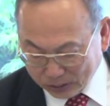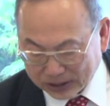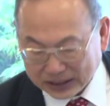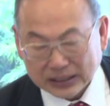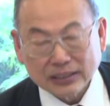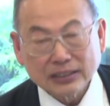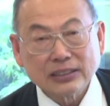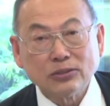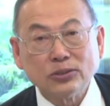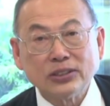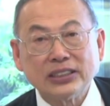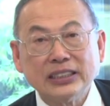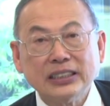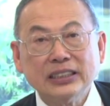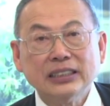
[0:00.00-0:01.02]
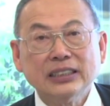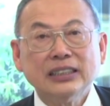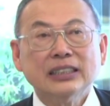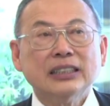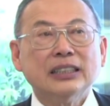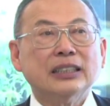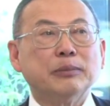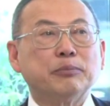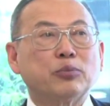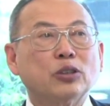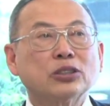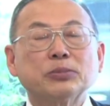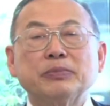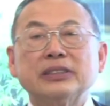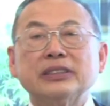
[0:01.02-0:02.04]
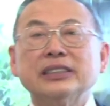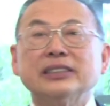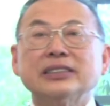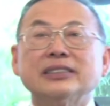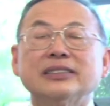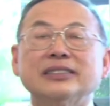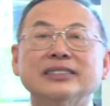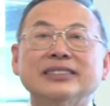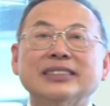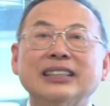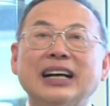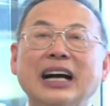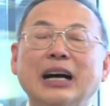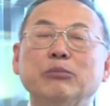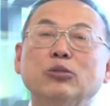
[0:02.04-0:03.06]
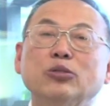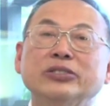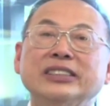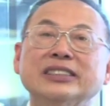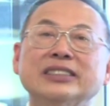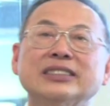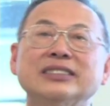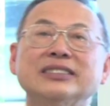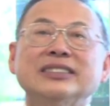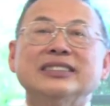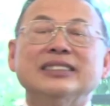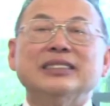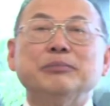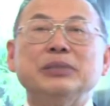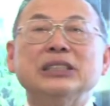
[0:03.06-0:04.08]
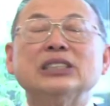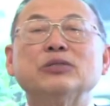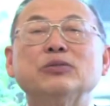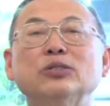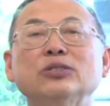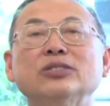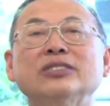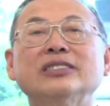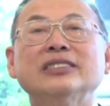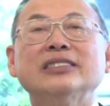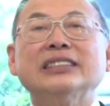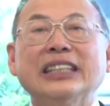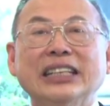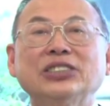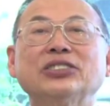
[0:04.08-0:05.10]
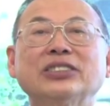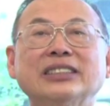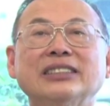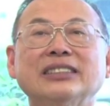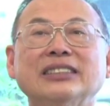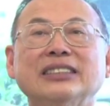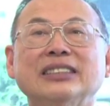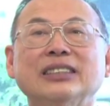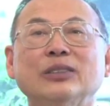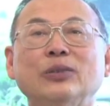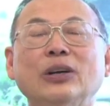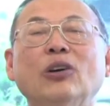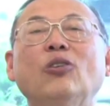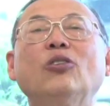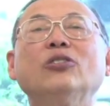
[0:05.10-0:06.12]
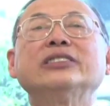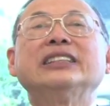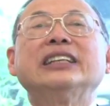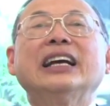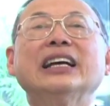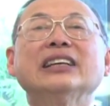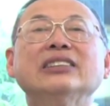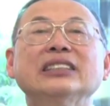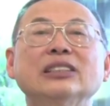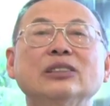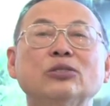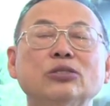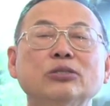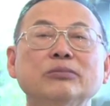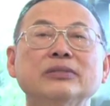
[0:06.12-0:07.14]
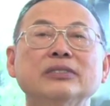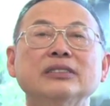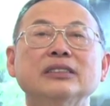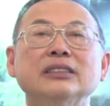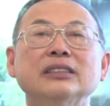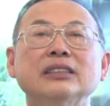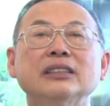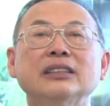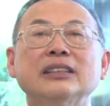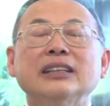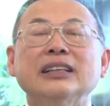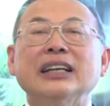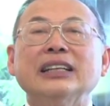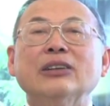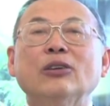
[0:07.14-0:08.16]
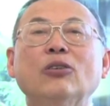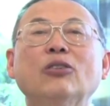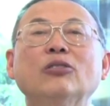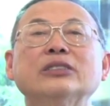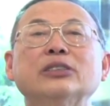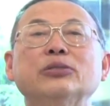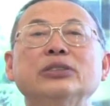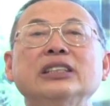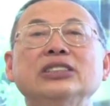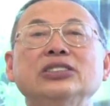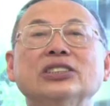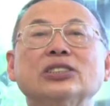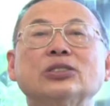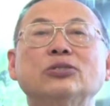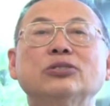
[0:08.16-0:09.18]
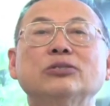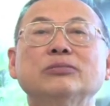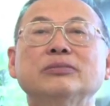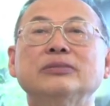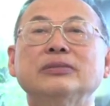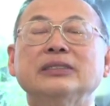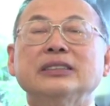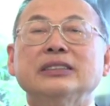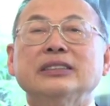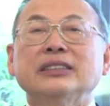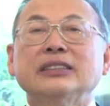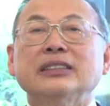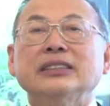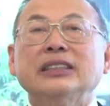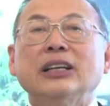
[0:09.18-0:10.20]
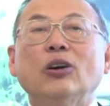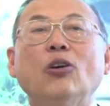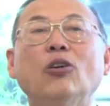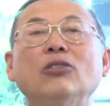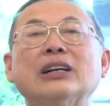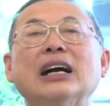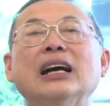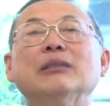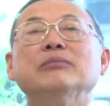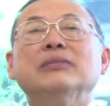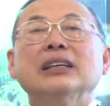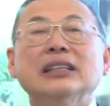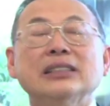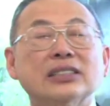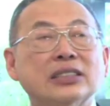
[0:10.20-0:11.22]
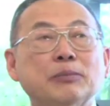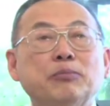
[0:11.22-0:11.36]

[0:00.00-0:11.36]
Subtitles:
to see a prosperous, a harmonious, peaceful nation, where all the ethnic group and all the religious group, they all come and